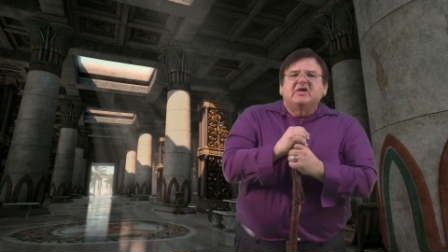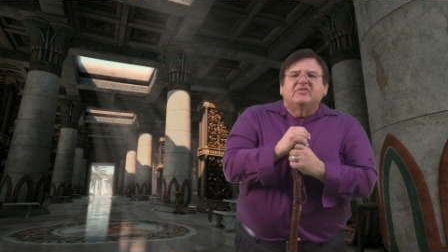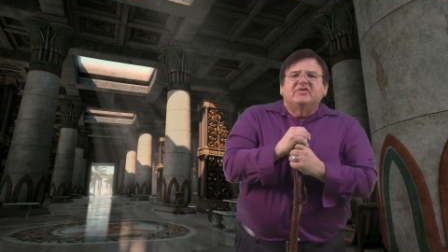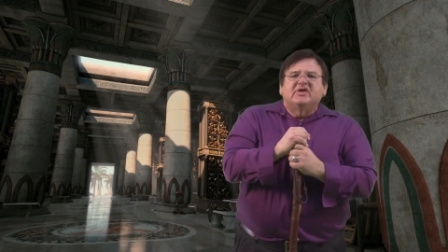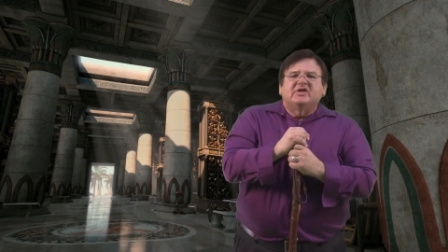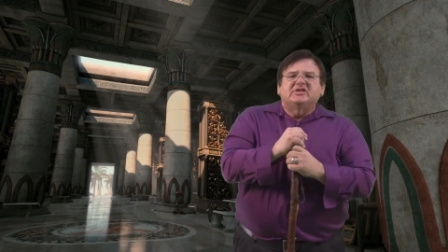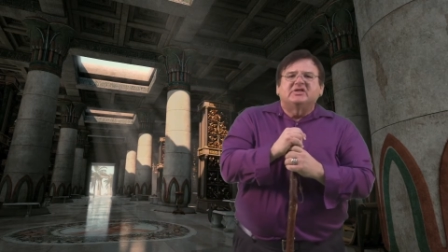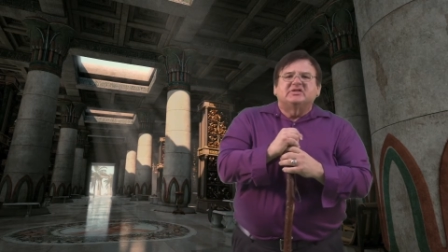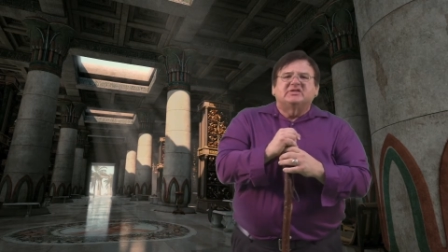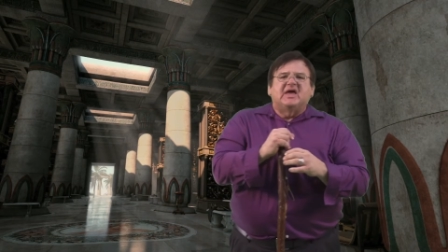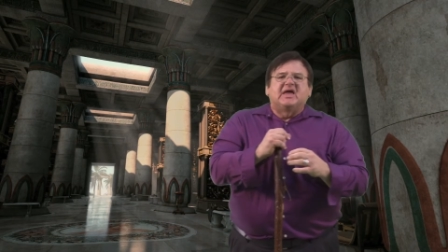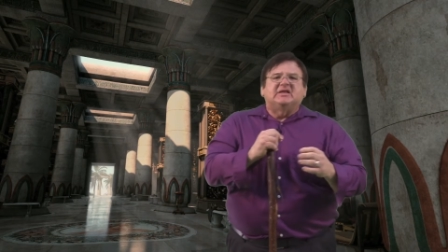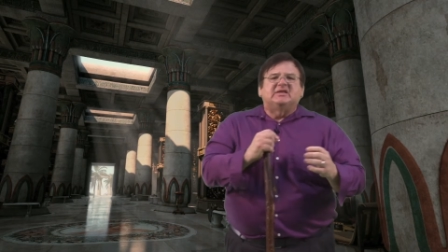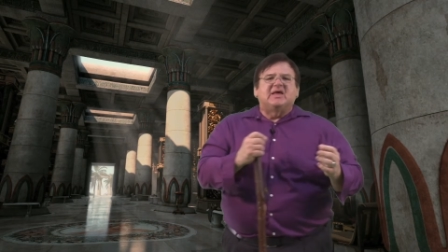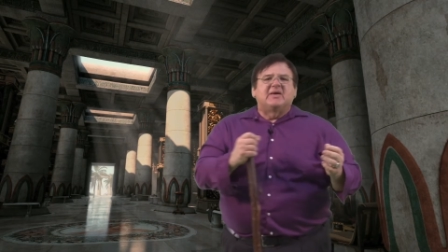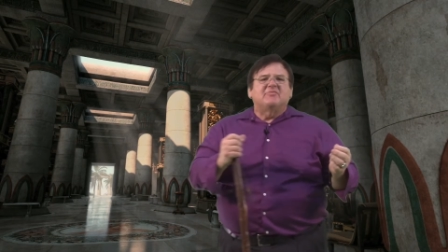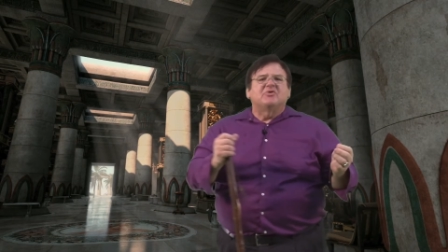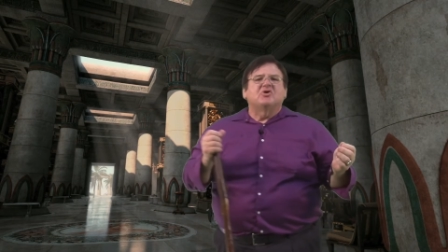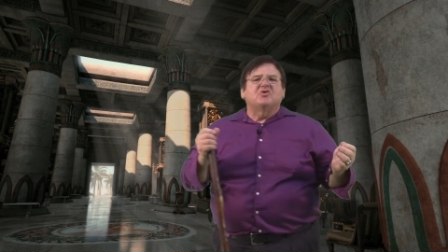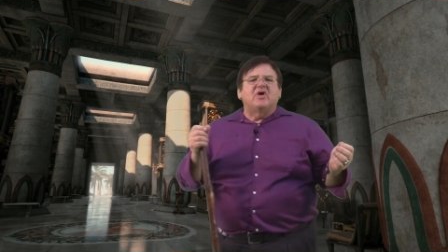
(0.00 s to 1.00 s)
This is a
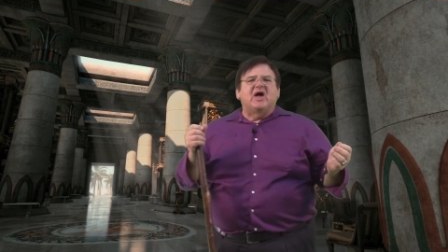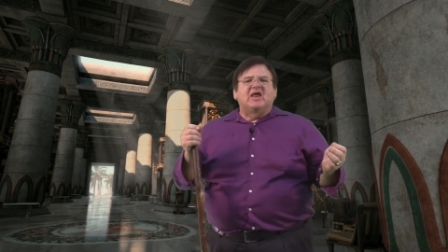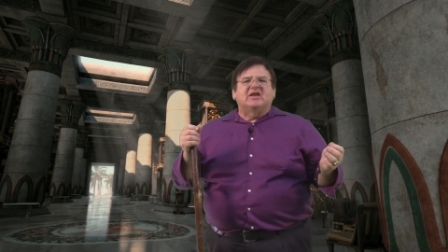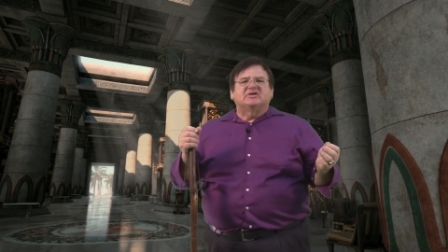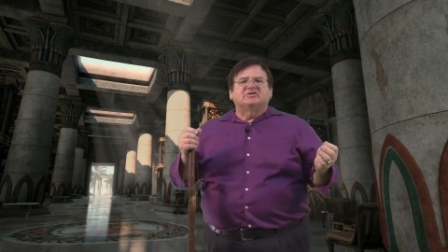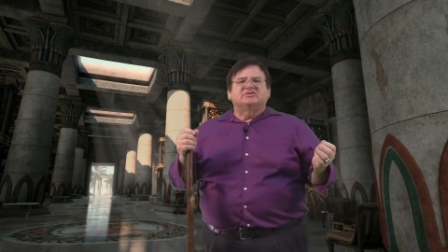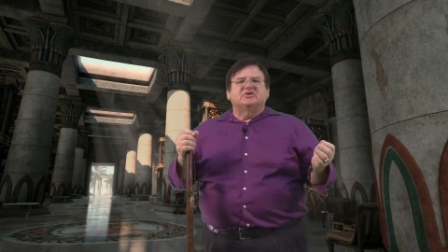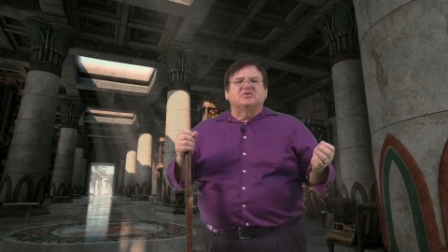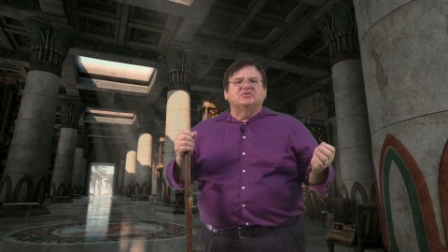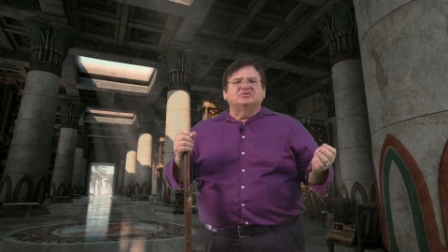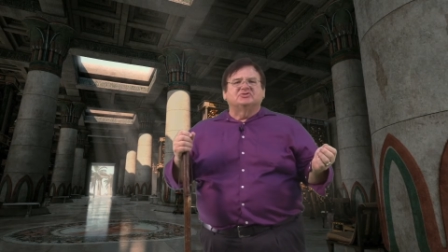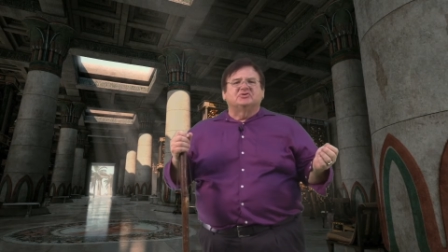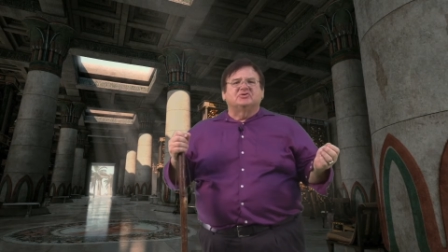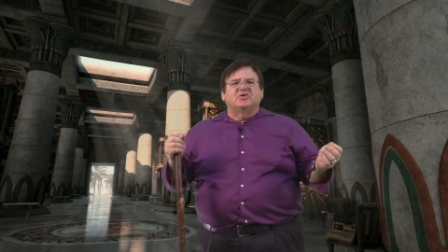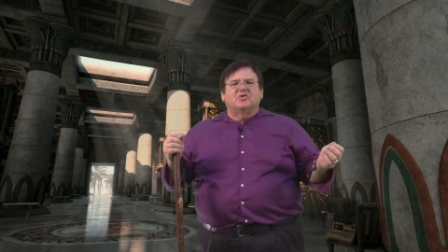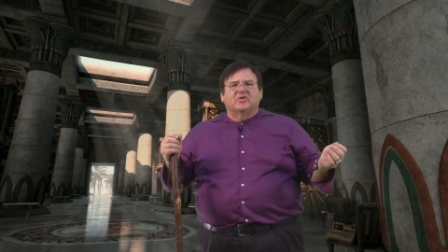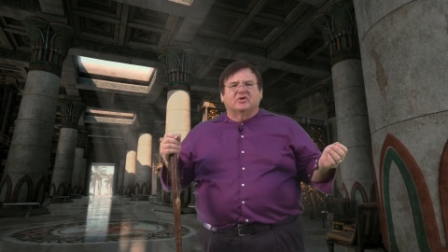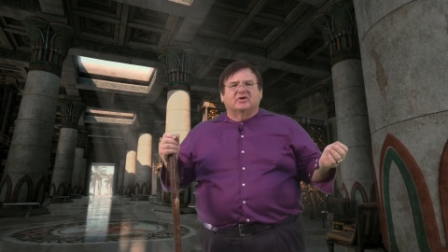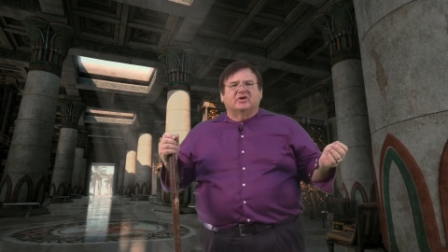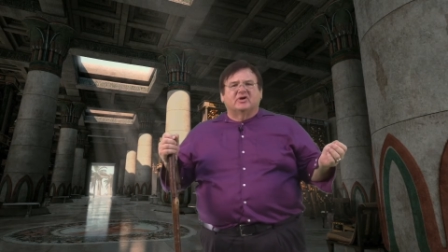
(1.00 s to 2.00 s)
democratic social
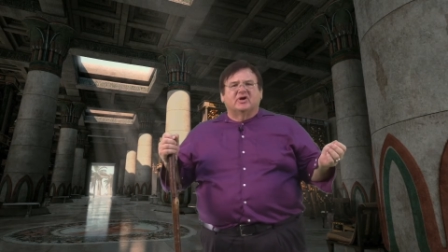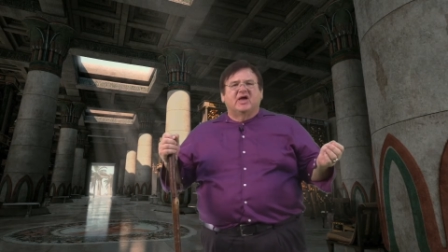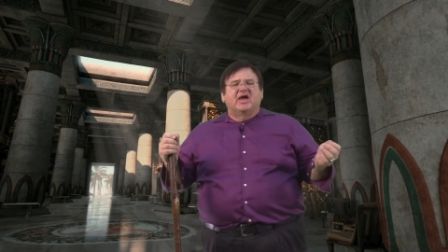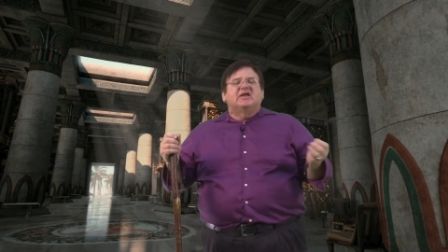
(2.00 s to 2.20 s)
order.